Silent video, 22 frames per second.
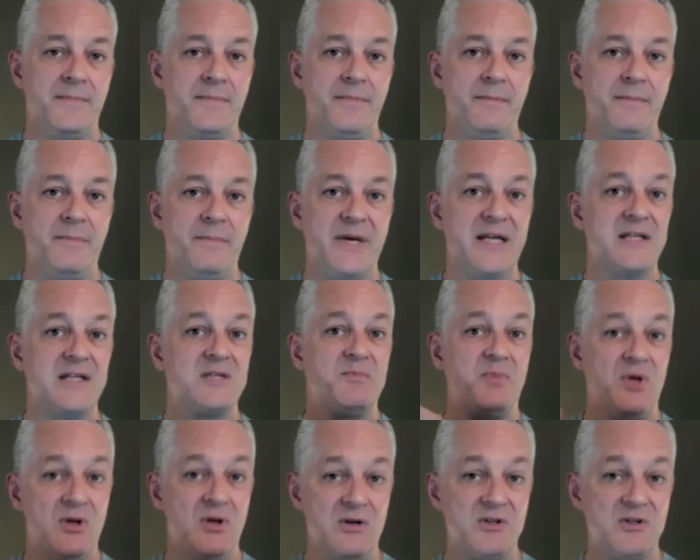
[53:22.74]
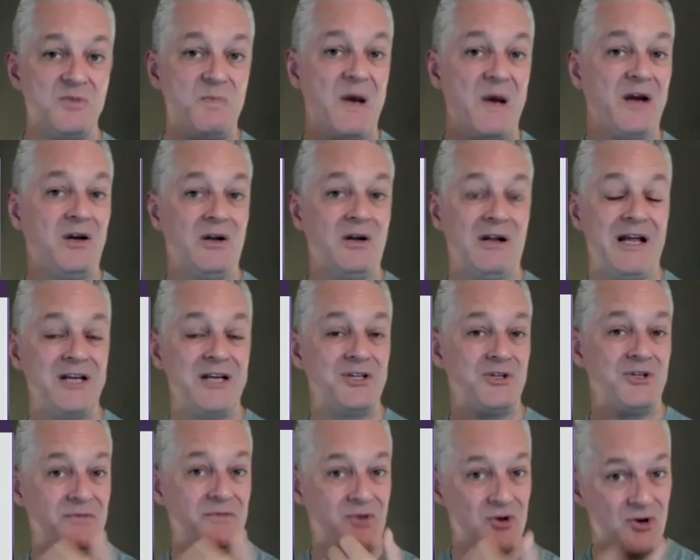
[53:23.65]
But it's pure
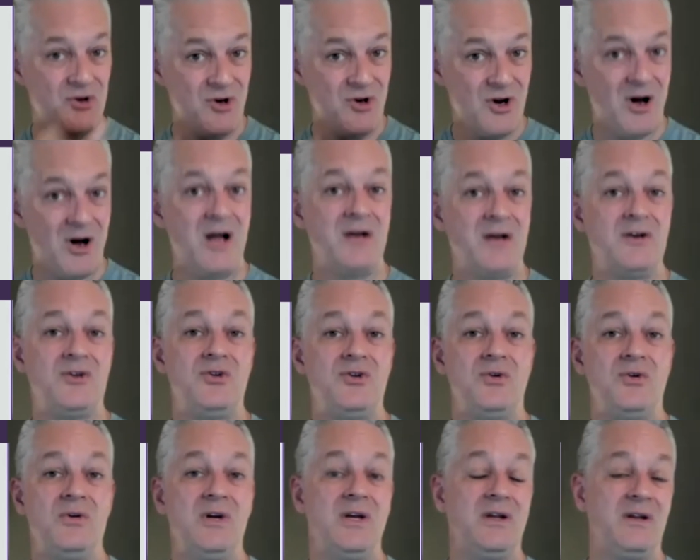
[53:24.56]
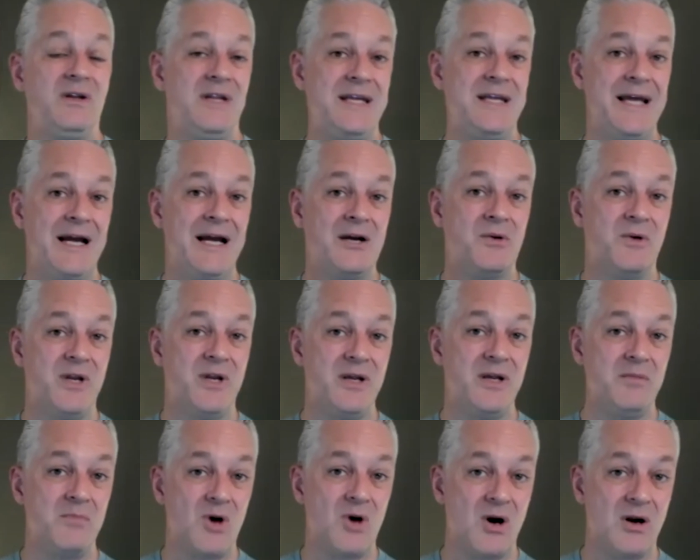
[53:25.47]
speculation if you're not doing the equity
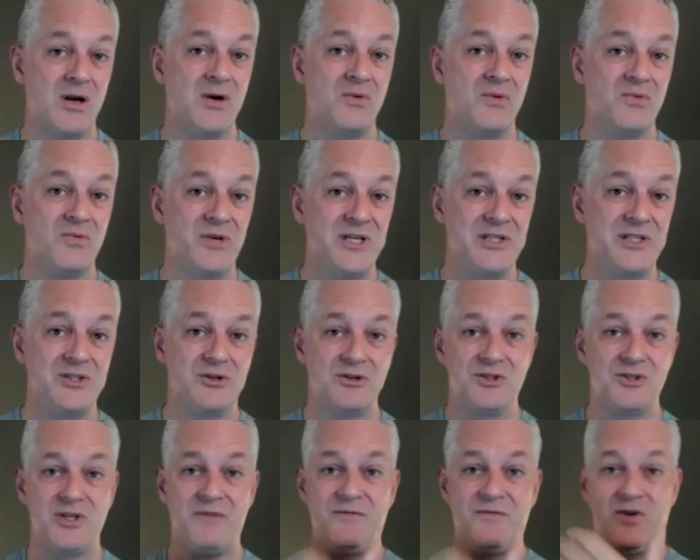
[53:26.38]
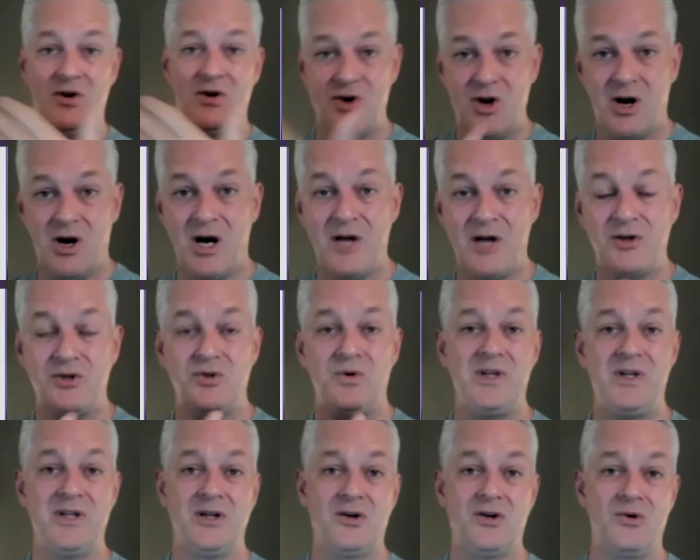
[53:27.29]
market research, if you're not
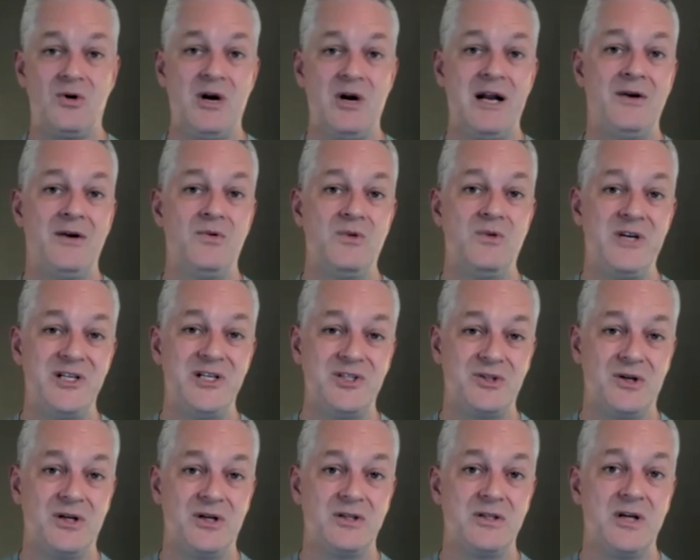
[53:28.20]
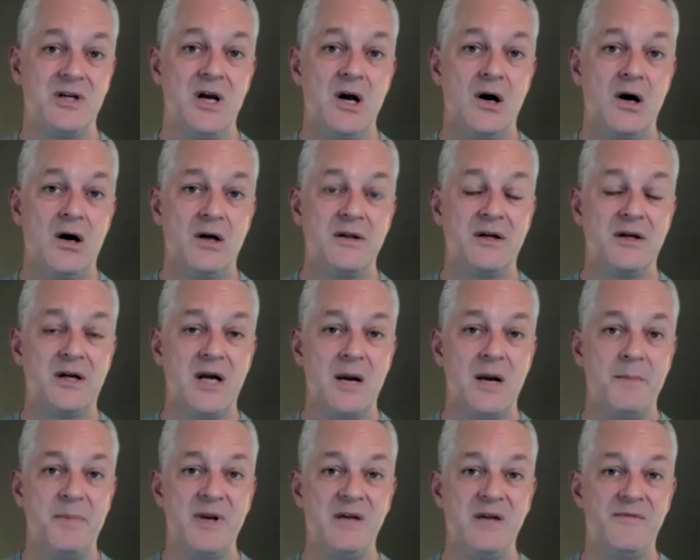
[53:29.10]
doing the credit research on the
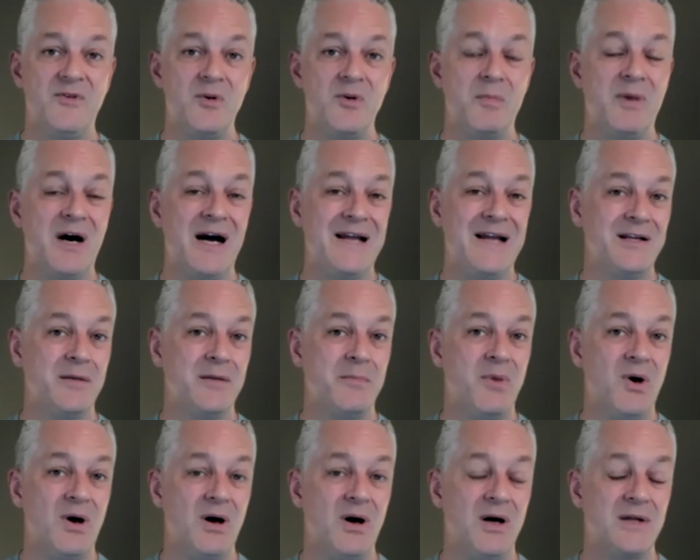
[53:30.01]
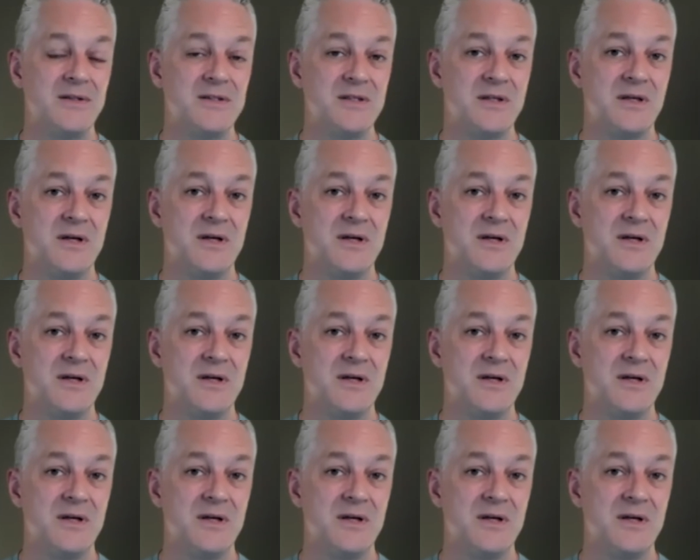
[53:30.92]
company, if you're buying their bonds.